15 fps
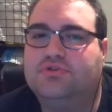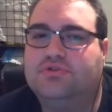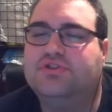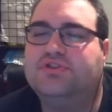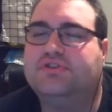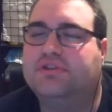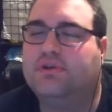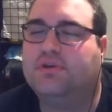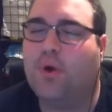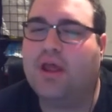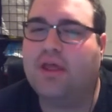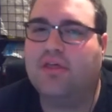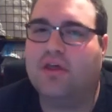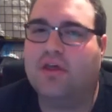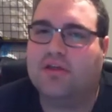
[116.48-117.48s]
Just the
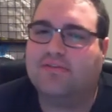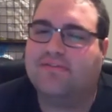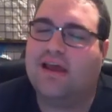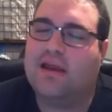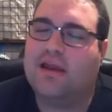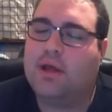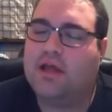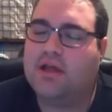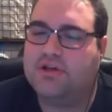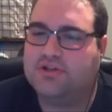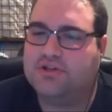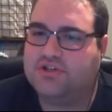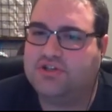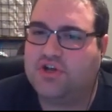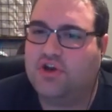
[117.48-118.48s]
way that Dynamite
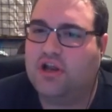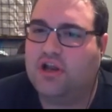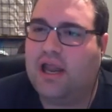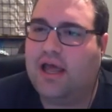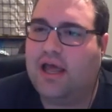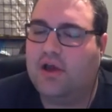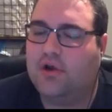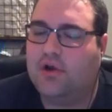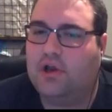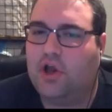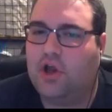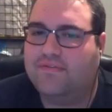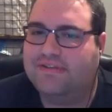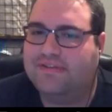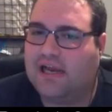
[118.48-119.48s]
has shone a light on a
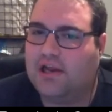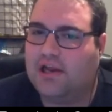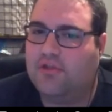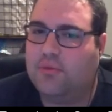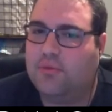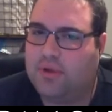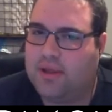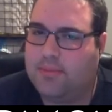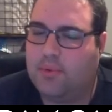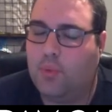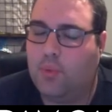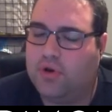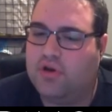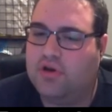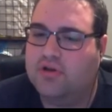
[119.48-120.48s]
lot of talent that people
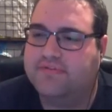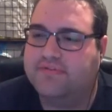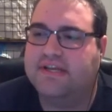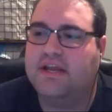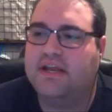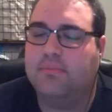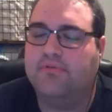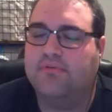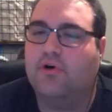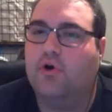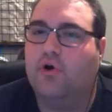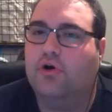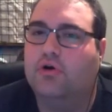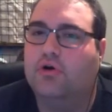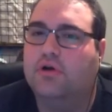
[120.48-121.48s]
wouldn't have seen
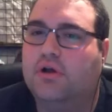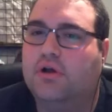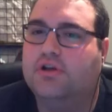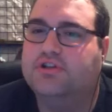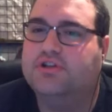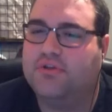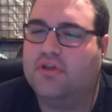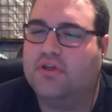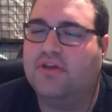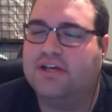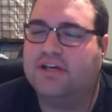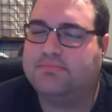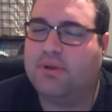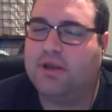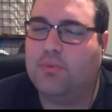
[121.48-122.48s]
before. Do you think
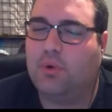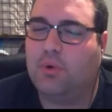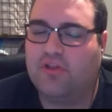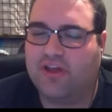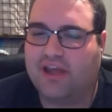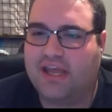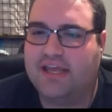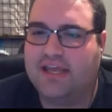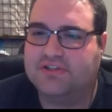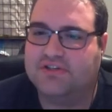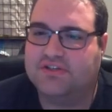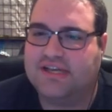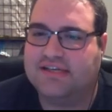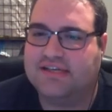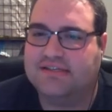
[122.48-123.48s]
that's been one of the key
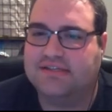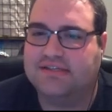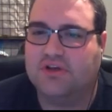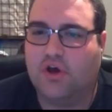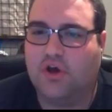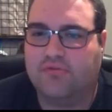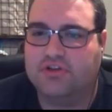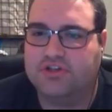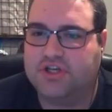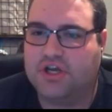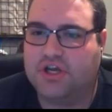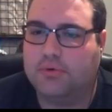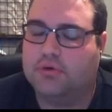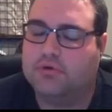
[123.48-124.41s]
successes of the show?